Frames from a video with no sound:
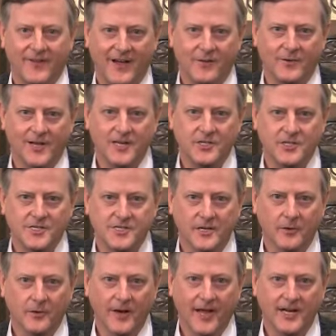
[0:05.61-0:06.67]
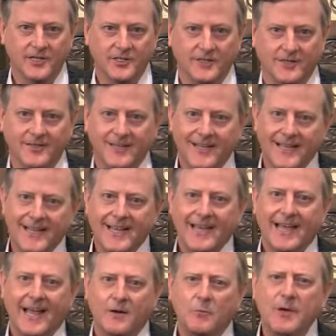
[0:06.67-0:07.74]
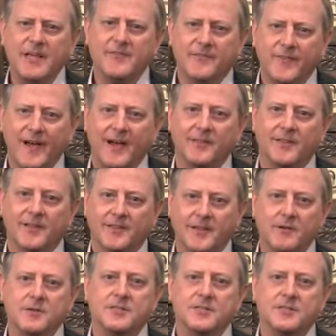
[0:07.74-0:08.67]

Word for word: Foundations International, and we have found that there